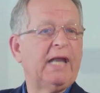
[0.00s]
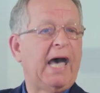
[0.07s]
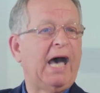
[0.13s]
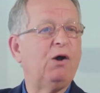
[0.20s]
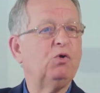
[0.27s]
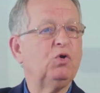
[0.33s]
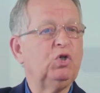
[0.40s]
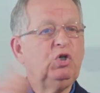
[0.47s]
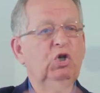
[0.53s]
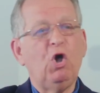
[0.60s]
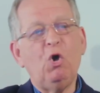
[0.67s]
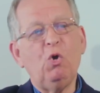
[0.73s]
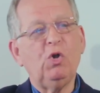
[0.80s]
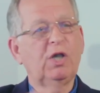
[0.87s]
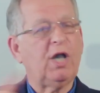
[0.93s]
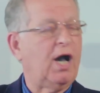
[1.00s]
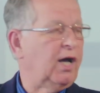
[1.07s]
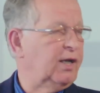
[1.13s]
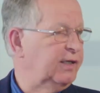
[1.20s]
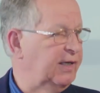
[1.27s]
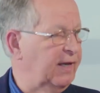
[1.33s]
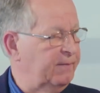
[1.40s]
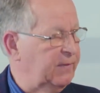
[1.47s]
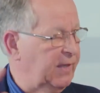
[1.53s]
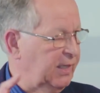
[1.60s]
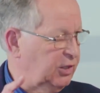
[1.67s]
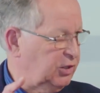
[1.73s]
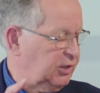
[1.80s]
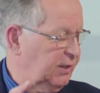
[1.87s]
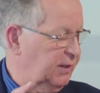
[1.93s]
now no
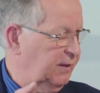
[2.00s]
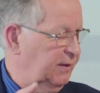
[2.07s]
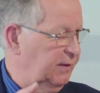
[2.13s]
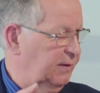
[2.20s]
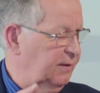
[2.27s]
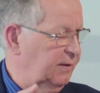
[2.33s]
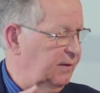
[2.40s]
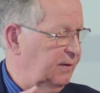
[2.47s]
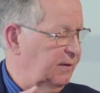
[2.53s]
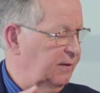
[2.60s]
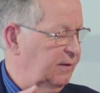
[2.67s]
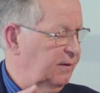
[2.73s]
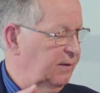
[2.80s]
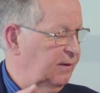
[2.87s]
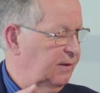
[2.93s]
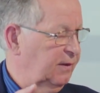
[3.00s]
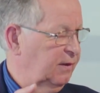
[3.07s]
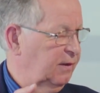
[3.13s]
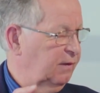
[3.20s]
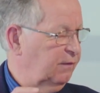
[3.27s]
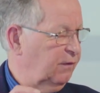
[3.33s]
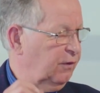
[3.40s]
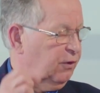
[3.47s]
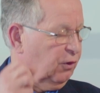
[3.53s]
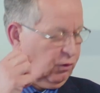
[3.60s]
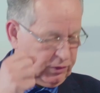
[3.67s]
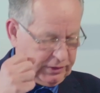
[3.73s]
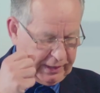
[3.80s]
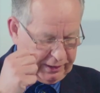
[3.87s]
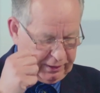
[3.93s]
condemnation for
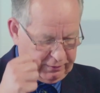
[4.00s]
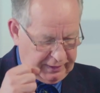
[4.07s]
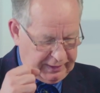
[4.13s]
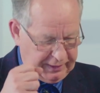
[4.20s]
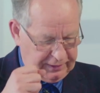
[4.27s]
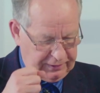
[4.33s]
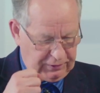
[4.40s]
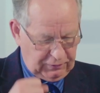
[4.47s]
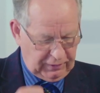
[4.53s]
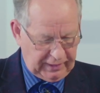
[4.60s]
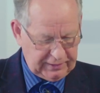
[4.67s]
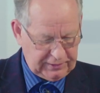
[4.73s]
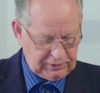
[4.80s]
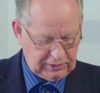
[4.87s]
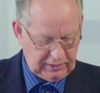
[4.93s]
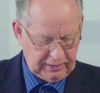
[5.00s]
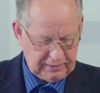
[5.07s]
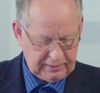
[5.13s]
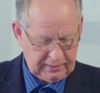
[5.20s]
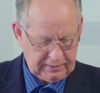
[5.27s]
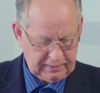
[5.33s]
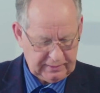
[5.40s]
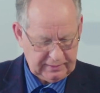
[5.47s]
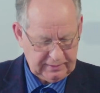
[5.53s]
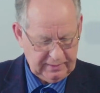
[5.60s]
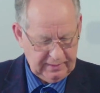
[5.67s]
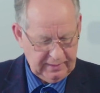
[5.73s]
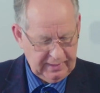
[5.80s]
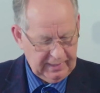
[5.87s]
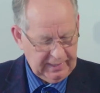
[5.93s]
those that are in Christ Jesus.
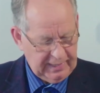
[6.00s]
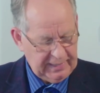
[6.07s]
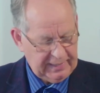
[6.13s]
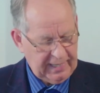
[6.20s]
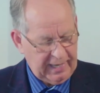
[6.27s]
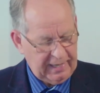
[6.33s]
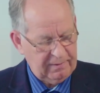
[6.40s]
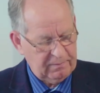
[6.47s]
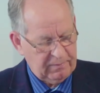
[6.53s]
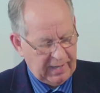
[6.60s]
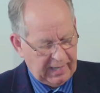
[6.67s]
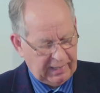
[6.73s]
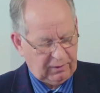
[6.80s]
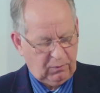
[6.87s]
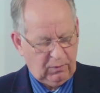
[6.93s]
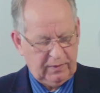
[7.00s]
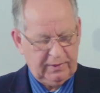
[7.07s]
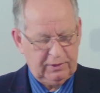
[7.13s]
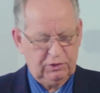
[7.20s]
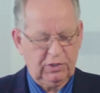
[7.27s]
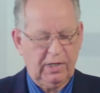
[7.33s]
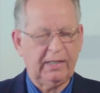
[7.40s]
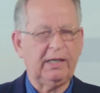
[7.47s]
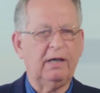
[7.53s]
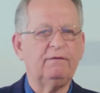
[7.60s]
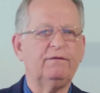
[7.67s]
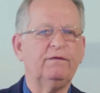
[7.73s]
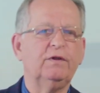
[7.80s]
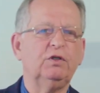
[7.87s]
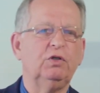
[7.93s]
He came back with a
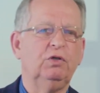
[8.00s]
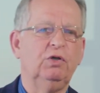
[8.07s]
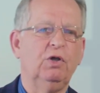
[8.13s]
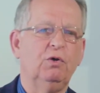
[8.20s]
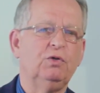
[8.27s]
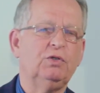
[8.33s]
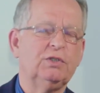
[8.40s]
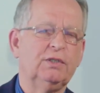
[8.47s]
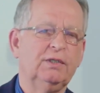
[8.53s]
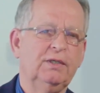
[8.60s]
triumphant note